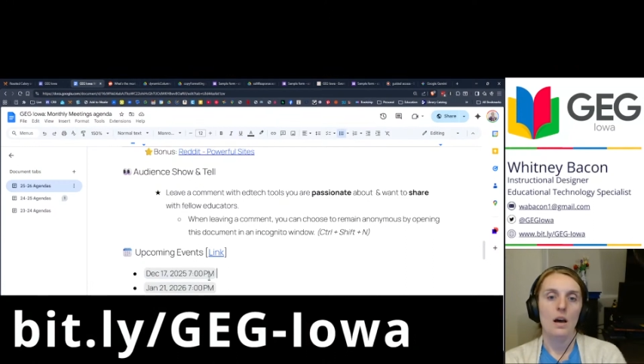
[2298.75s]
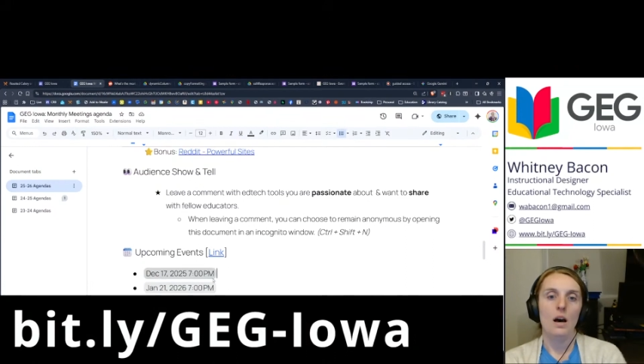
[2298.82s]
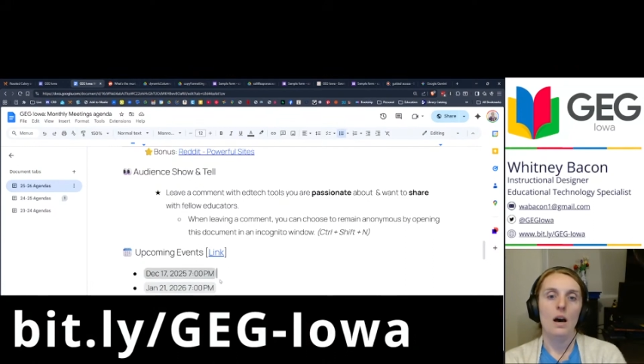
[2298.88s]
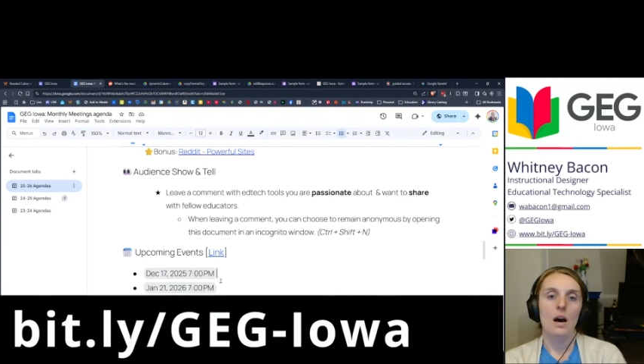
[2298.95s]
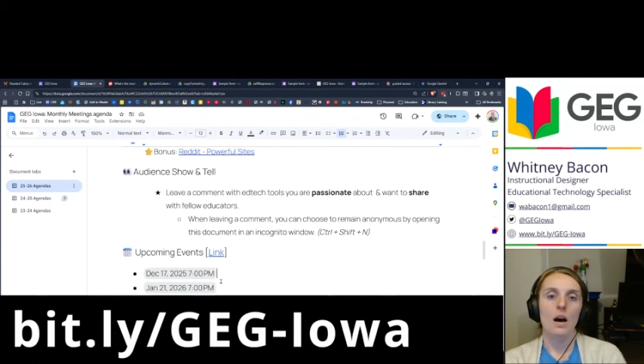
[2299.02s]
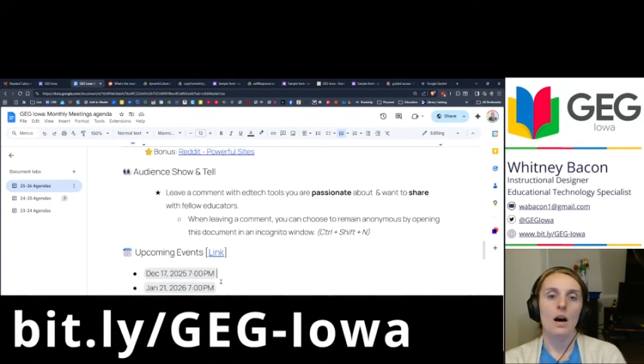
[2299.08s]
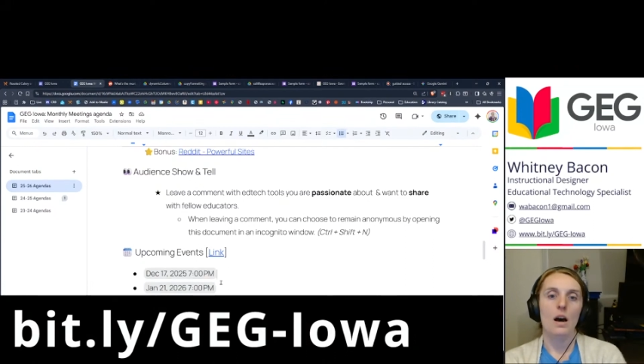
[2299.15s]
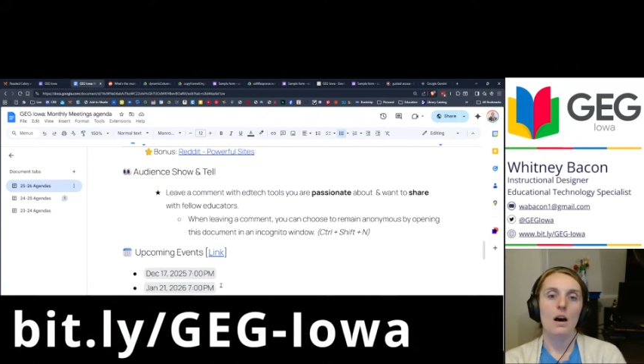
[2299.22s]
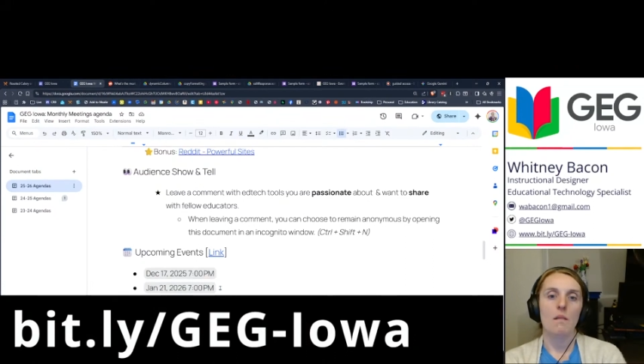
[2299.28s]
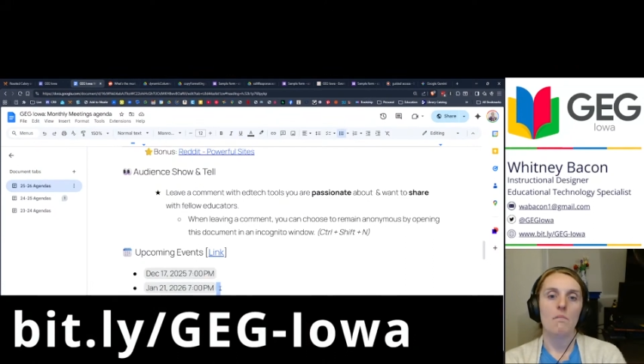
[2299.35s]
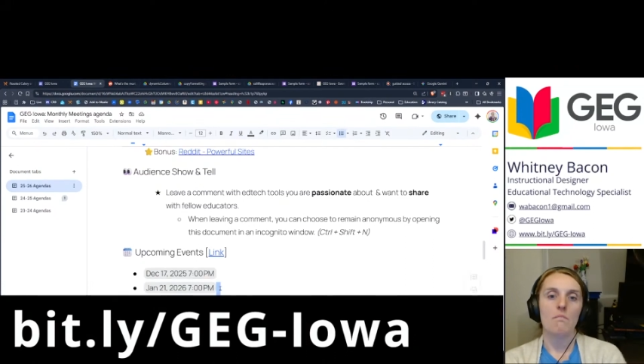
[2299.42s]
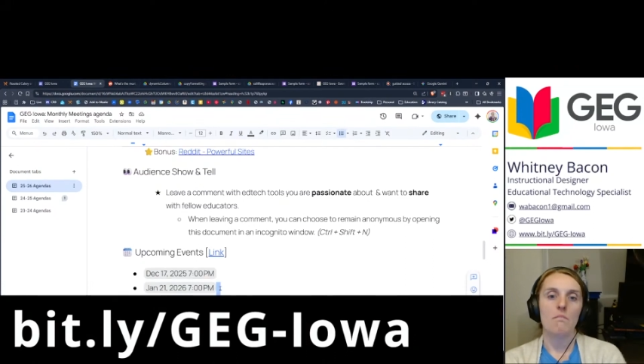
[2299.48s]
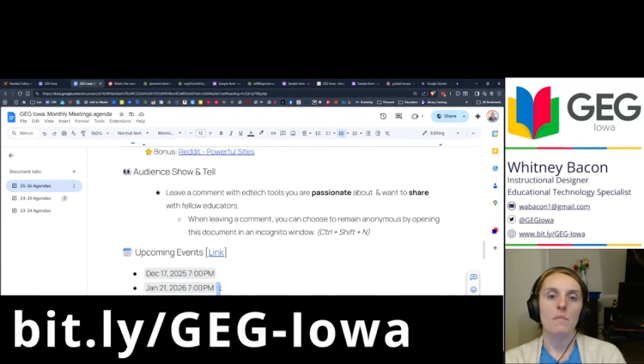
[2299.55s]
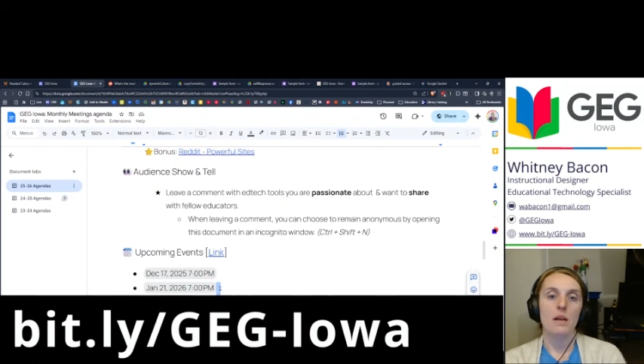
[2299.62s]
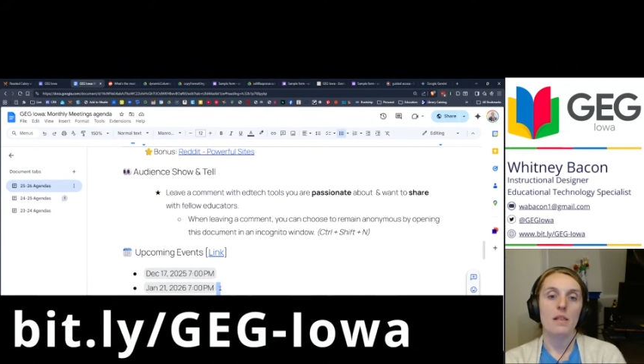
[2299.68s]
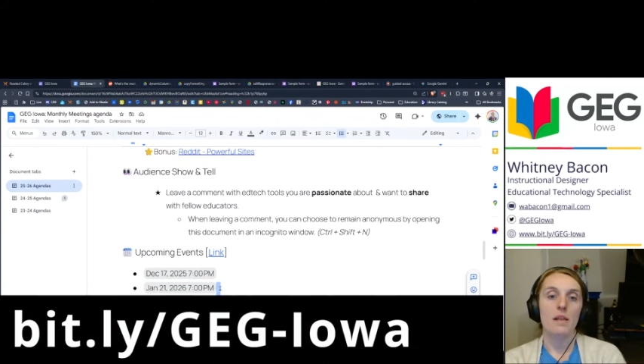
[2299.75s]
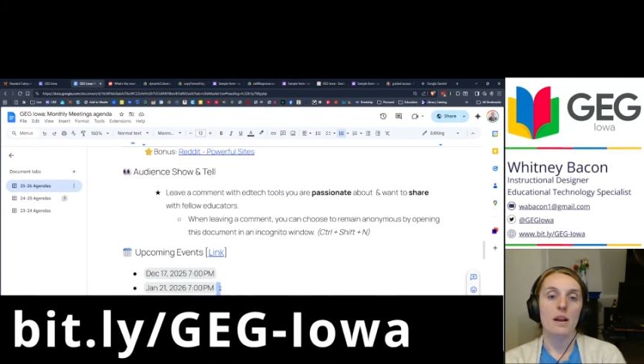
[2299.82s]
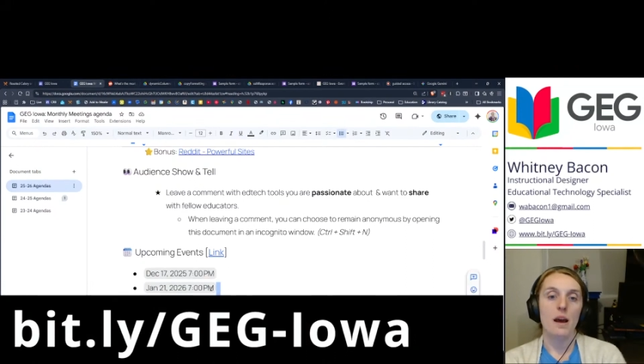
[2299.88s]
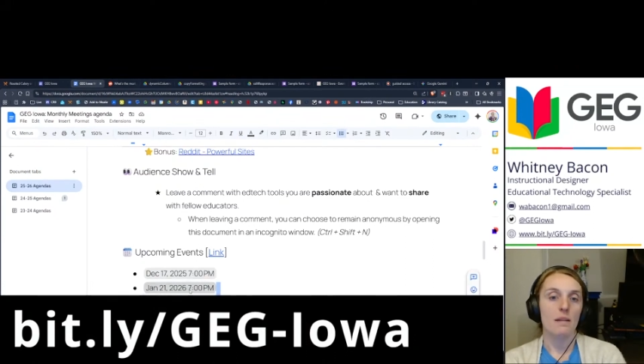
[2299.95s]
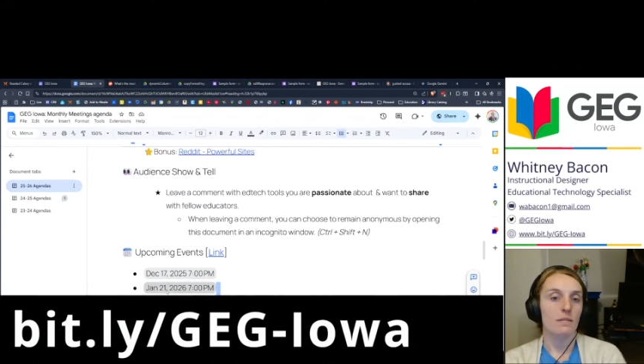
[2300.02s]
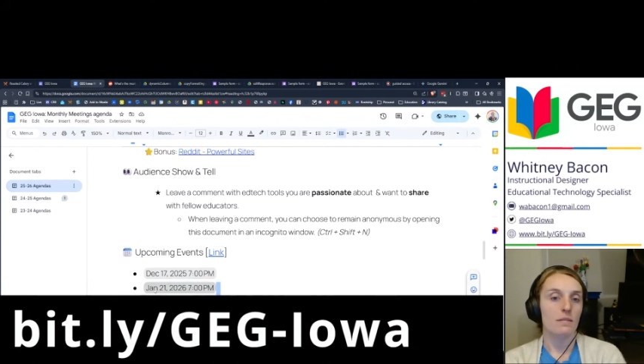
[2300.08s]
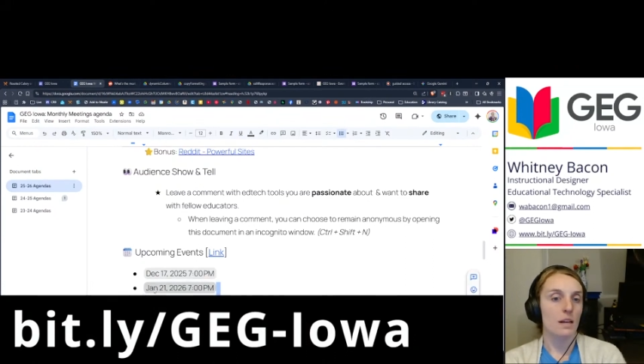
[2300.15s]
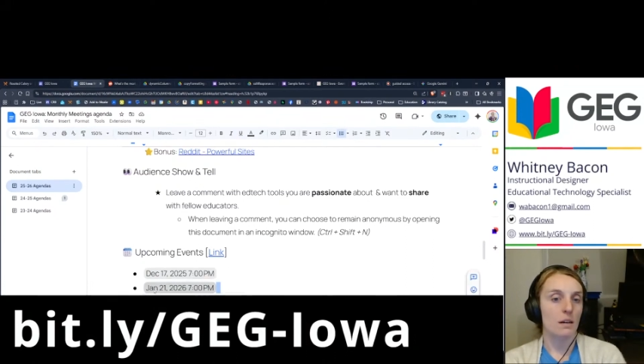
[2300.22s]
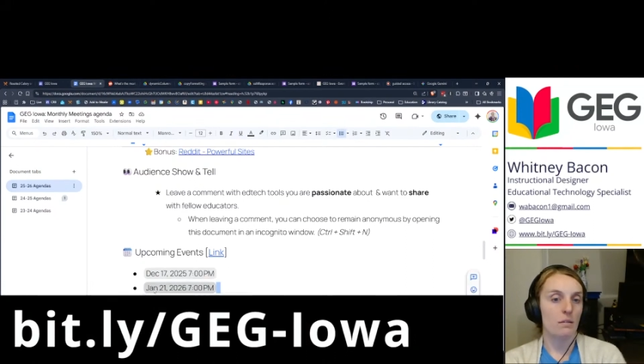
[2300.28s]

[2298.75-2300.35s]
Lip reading: And then after that,